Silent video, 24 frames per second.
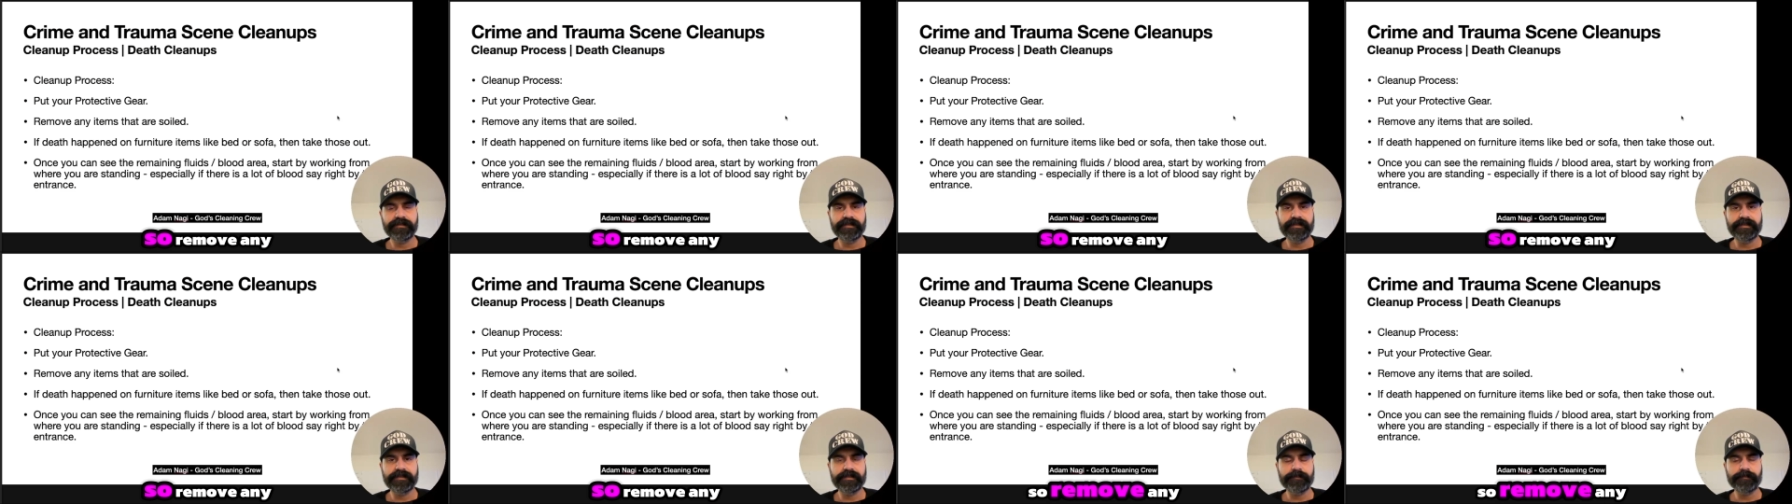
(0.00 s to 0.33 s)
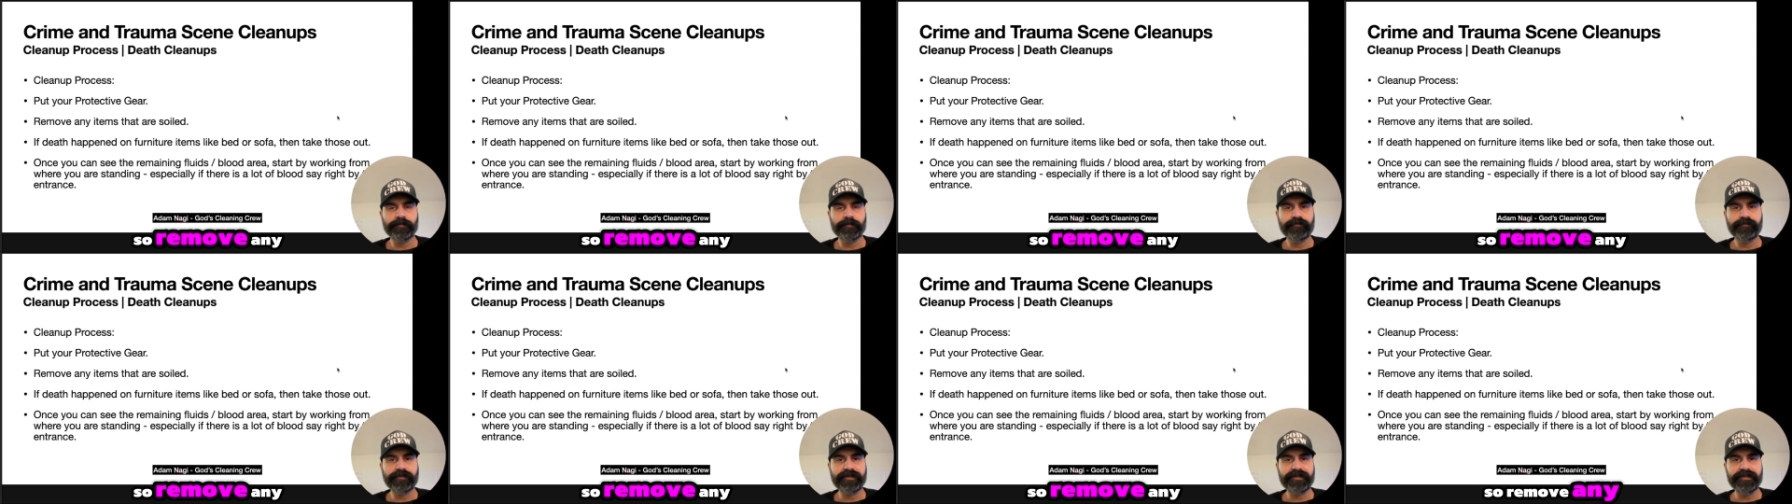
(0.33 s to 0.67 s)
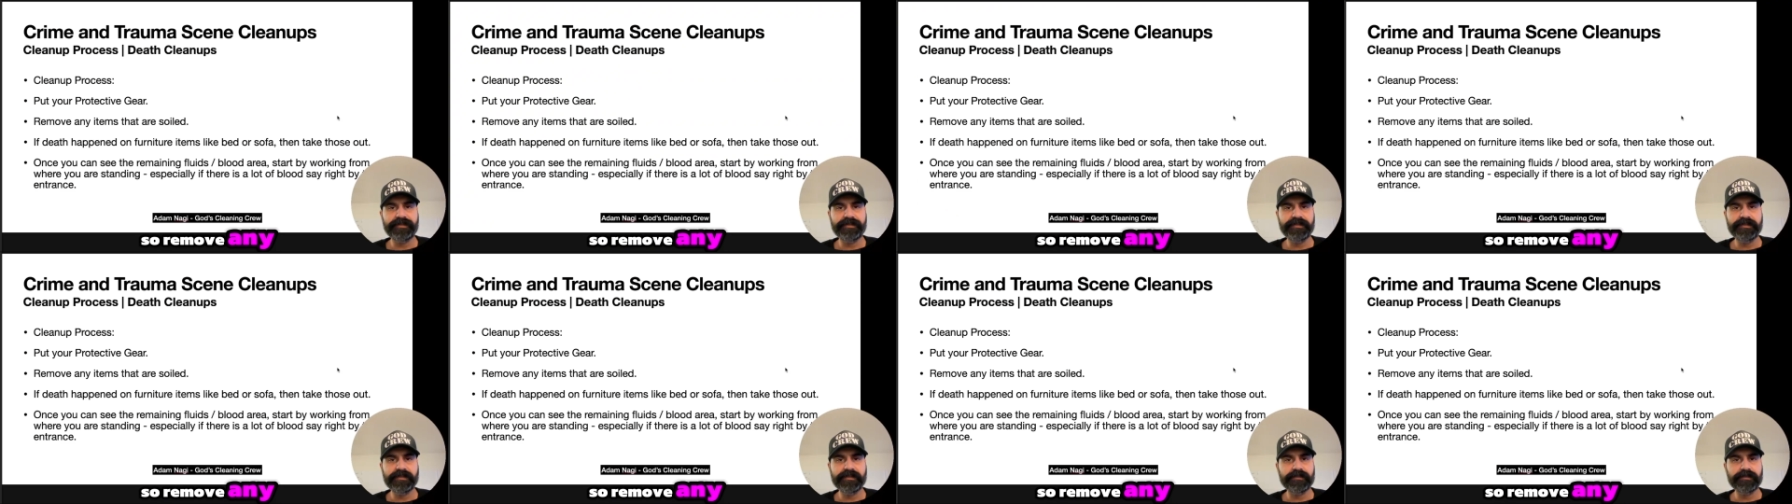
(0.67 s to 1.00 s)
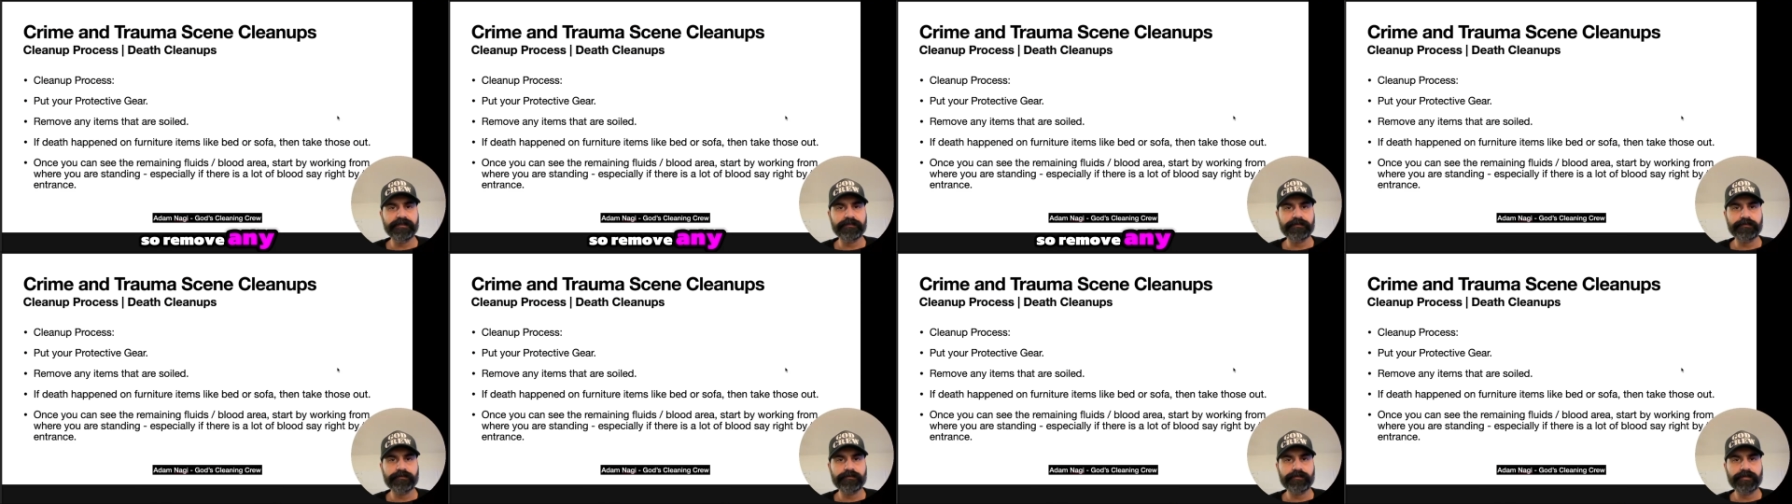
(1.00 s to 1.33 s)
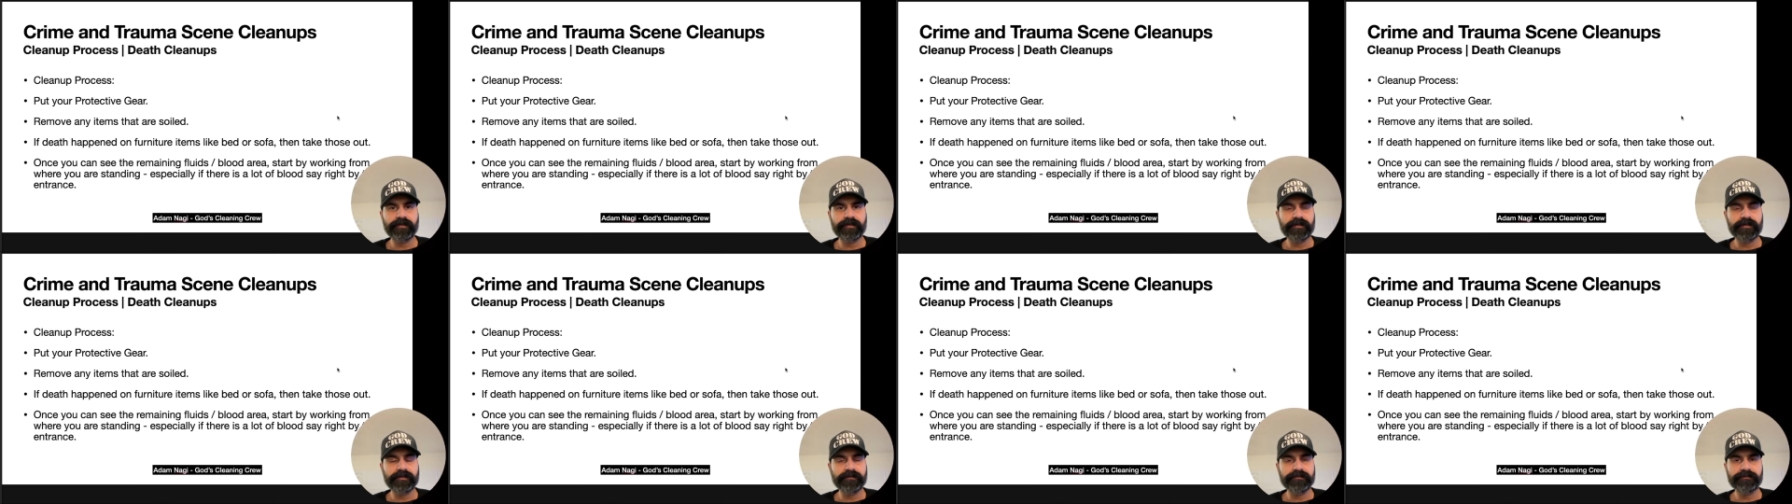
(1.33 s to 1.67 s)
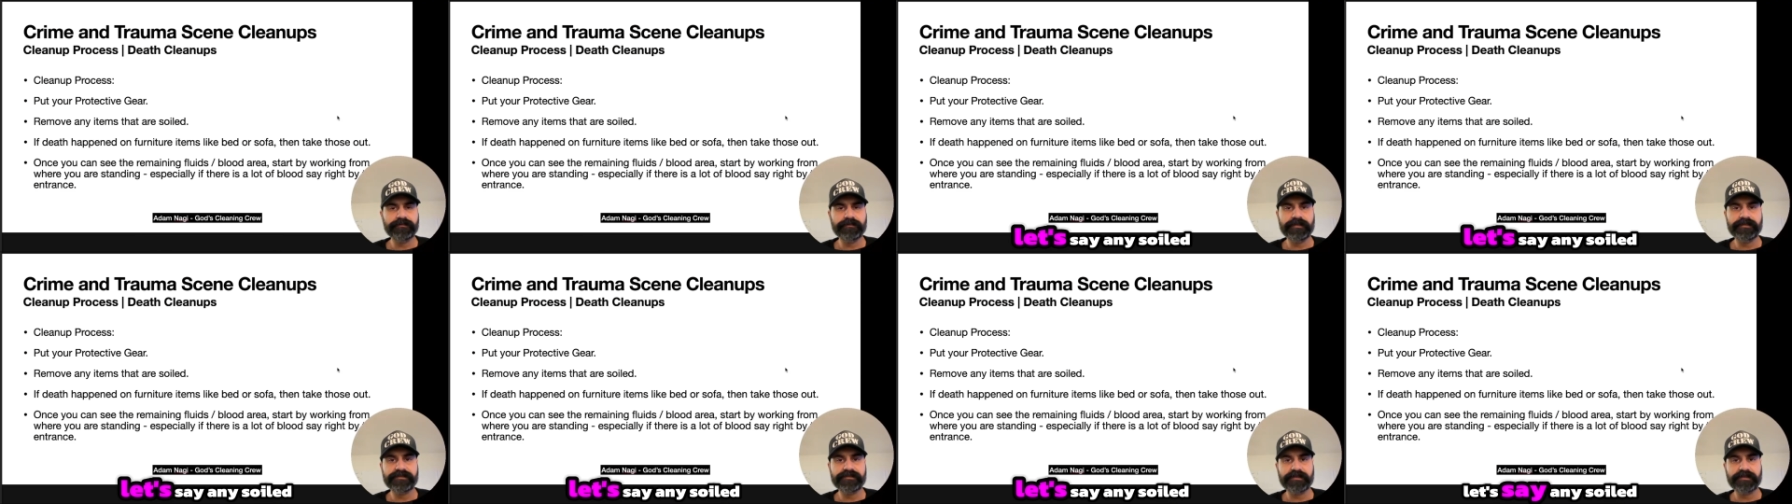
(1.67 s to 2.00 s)
remove any,
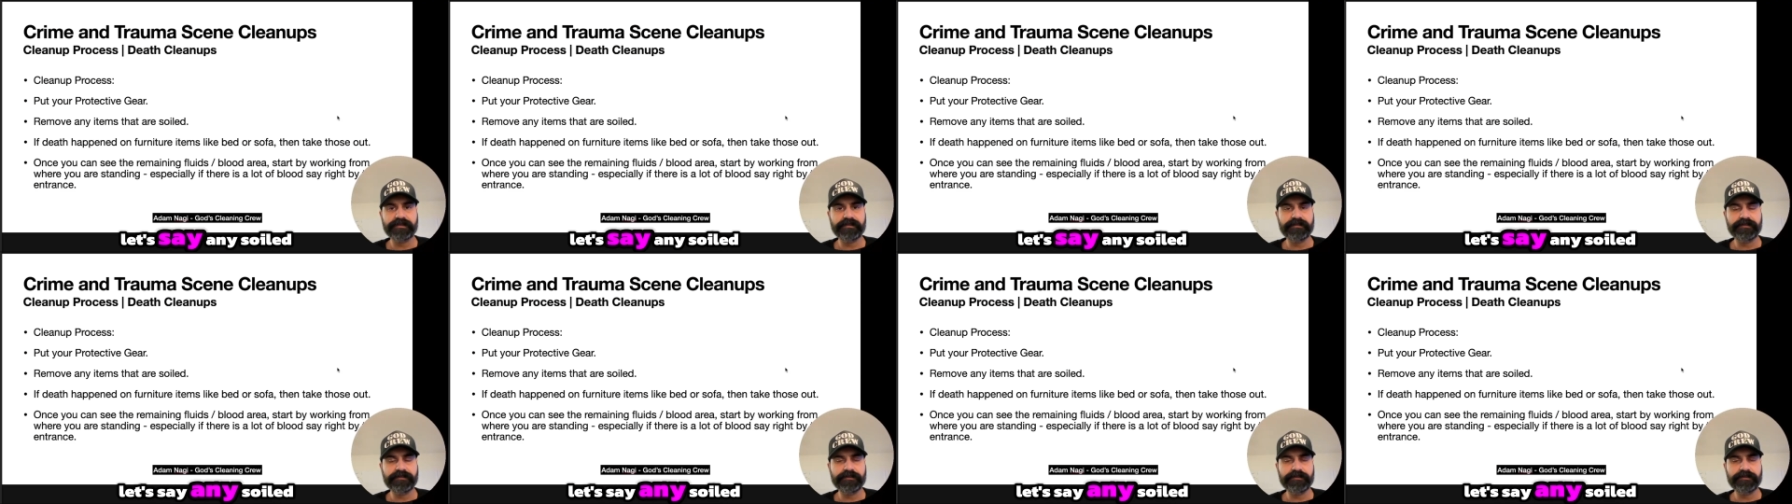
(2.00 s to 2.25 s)
let's say,